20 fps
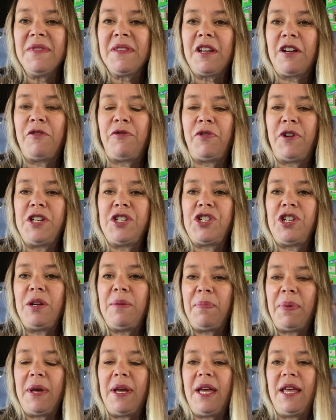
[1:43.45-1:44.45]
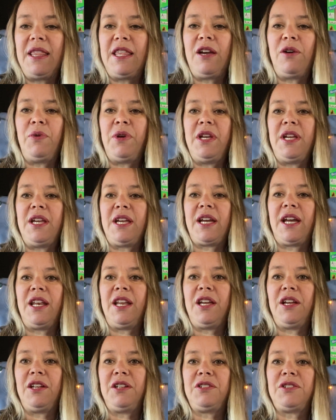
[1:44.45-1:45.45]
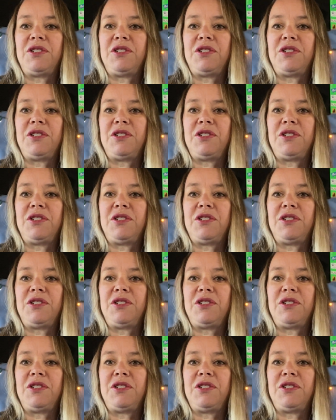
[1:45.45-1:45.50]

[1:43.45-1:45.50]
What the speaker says: our friendship that we kind of